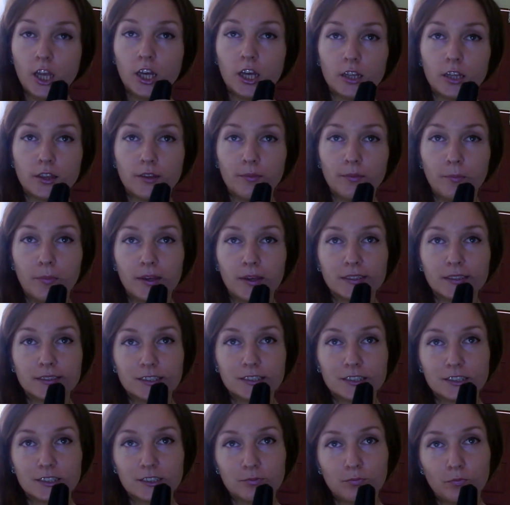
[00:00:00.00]

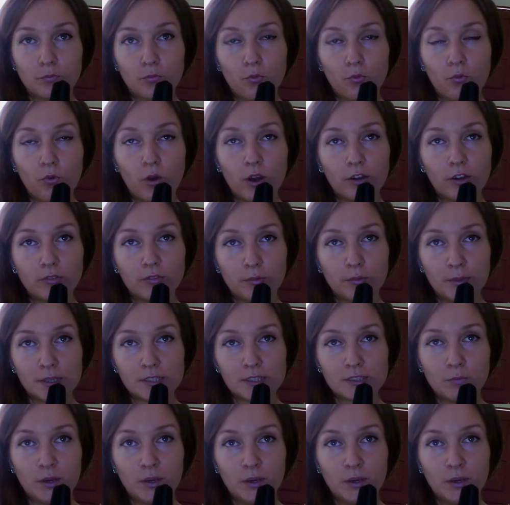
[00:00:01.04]
One of the best